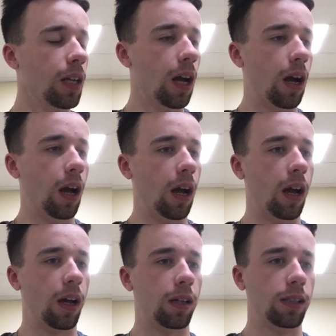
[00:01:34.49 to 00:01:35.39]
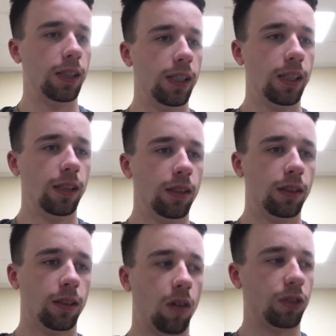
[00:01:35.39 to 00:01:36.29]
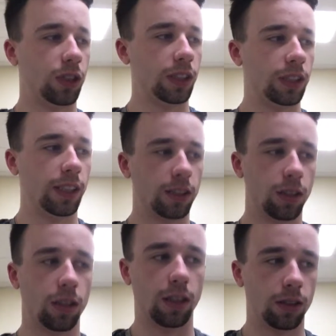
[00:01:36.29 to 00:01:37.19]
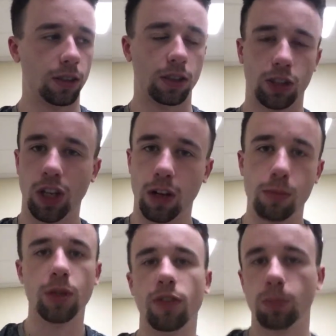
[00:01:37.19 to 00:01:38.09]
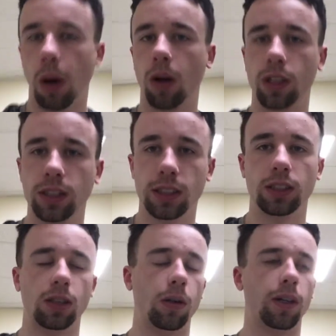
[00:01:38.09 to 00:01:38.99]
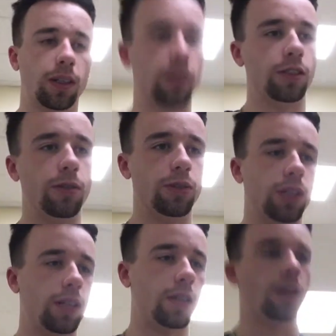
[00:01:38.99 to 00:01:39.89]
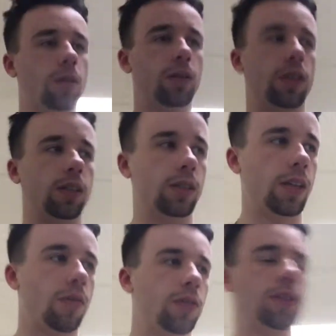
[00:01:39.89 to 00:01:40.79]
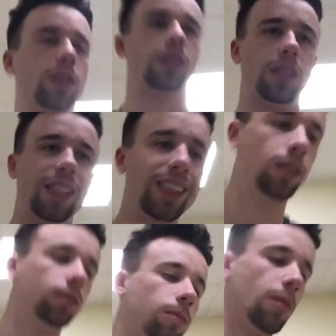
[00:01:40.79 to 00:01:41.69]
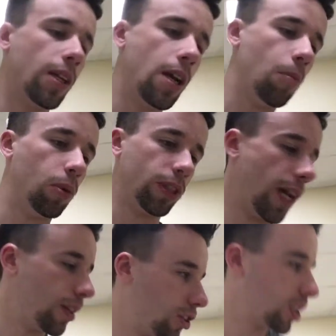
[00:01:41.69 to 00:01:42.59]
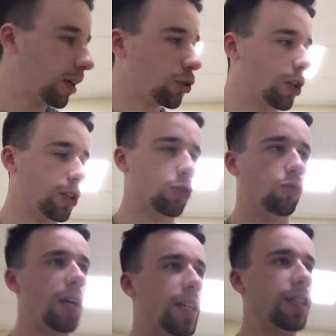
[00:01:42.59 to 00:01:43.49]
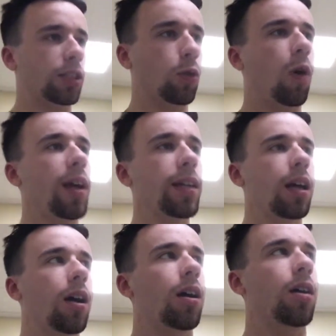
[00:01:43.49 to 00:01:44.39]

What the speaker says: stick to the terms of his policy, so I can use it, you know, and everything's legal. But yeah, the soundtrack's great. It's quite